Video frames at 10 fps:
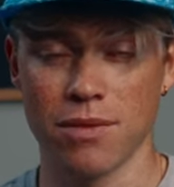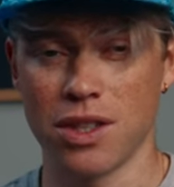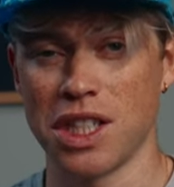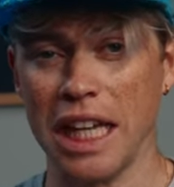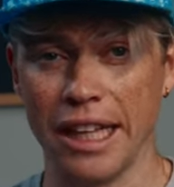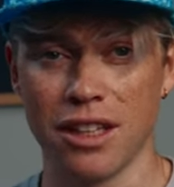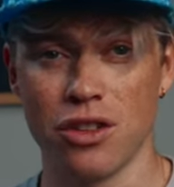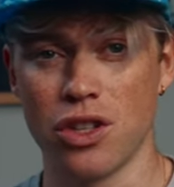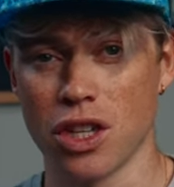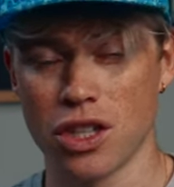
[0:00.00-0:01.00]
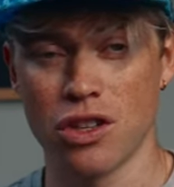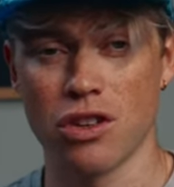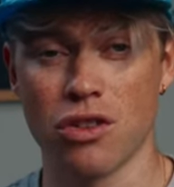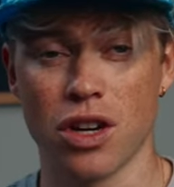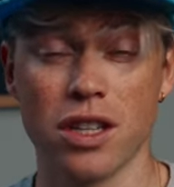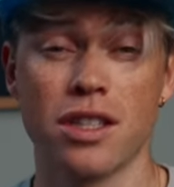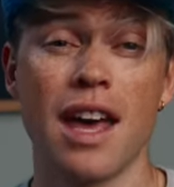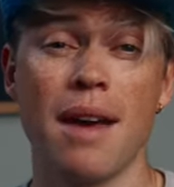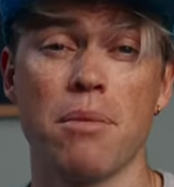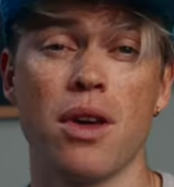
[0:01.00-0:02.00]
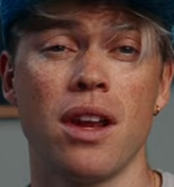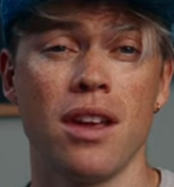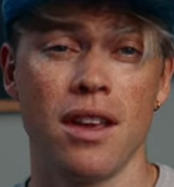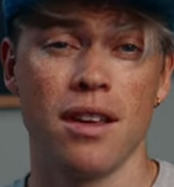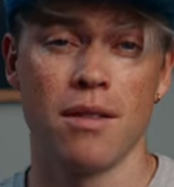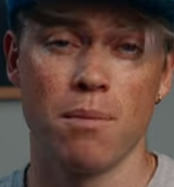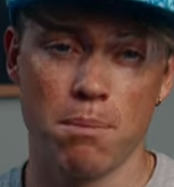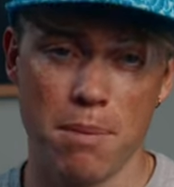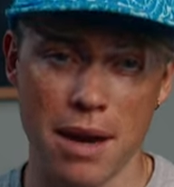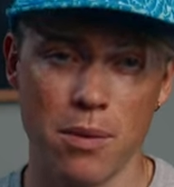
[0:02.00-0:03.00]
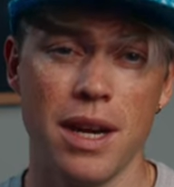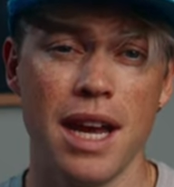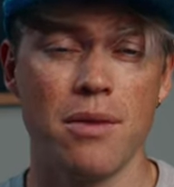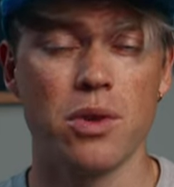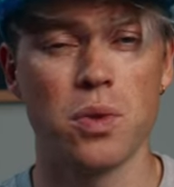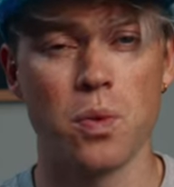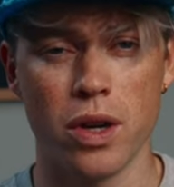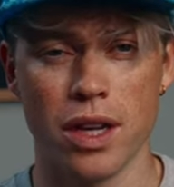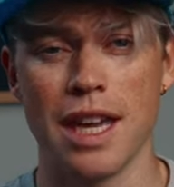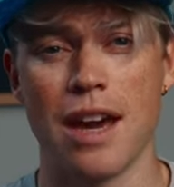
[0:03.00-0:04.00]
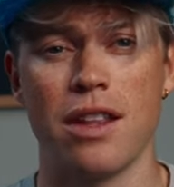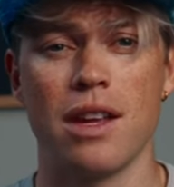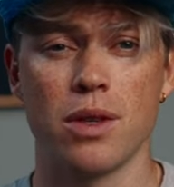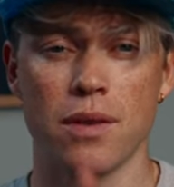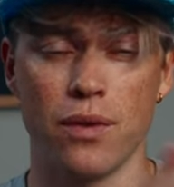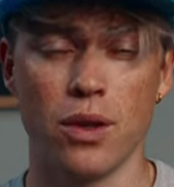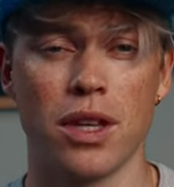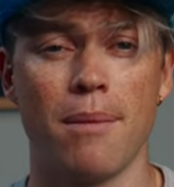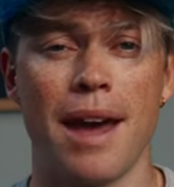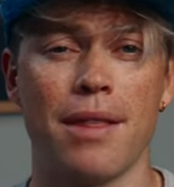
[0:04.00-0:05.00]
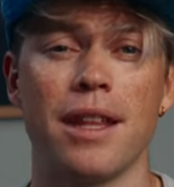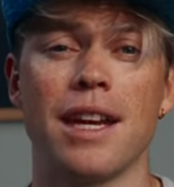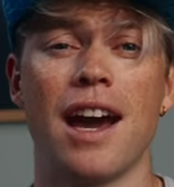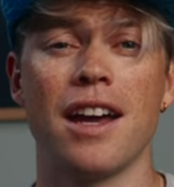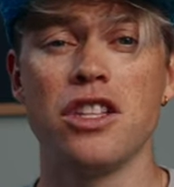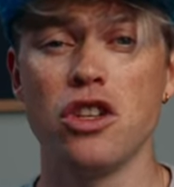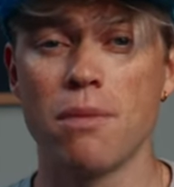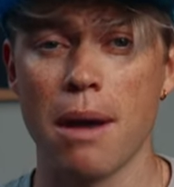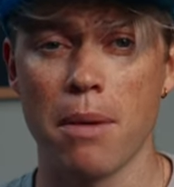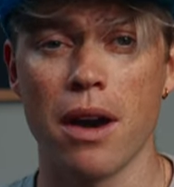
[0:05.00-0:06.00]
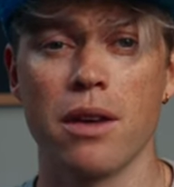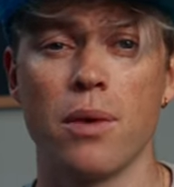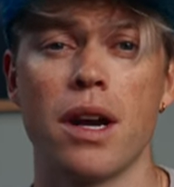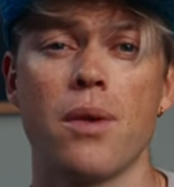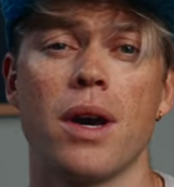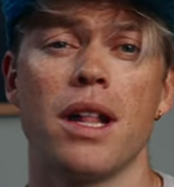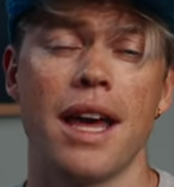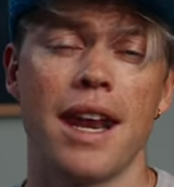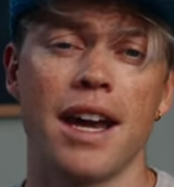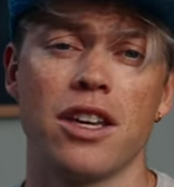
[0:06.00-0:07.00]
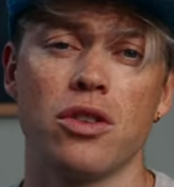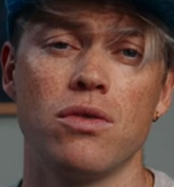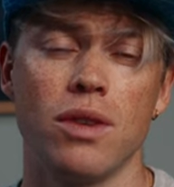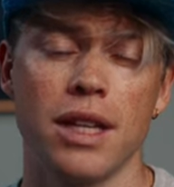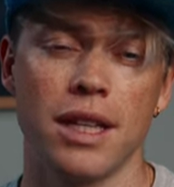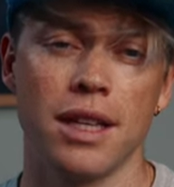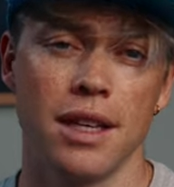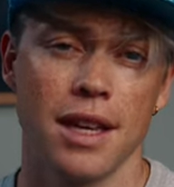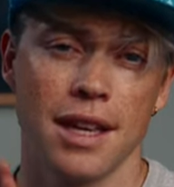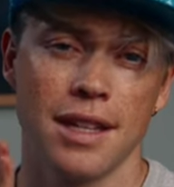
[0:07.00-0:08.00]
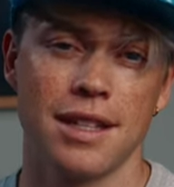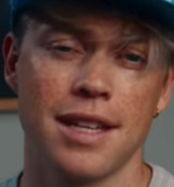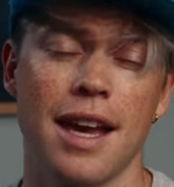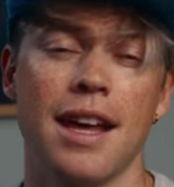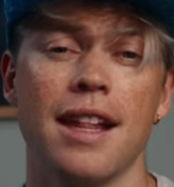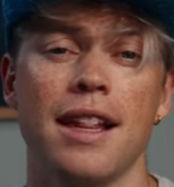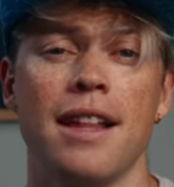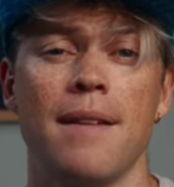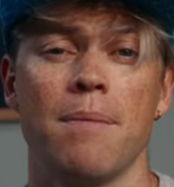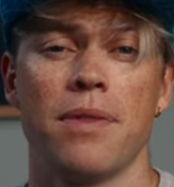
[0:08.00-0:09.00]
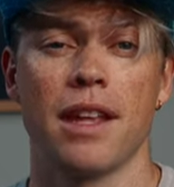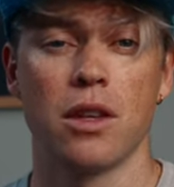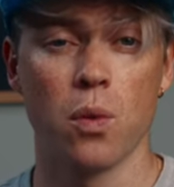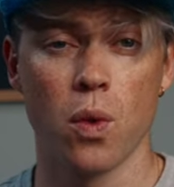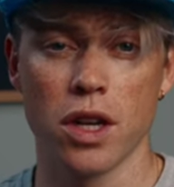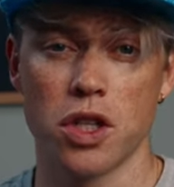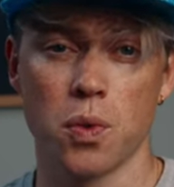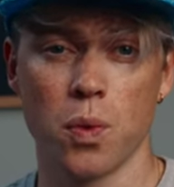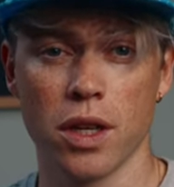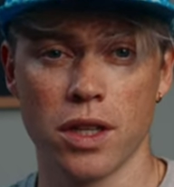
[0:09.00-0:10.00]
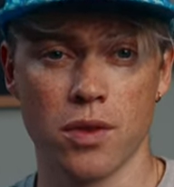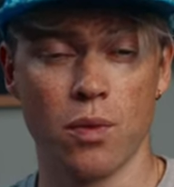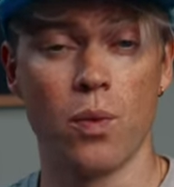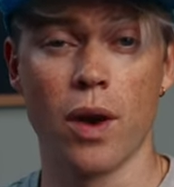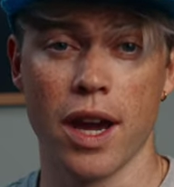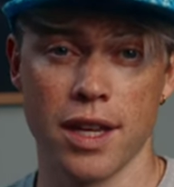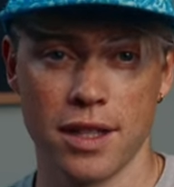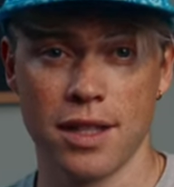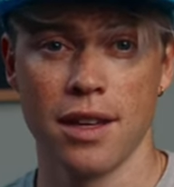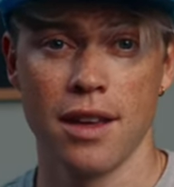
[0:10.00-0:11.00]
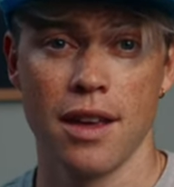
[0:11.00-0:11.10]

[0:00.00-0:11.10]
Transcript: silly to just trust that, but back when I was working out and I was a full-time athlete, I knew my body very well and I could really tell that the watch was right.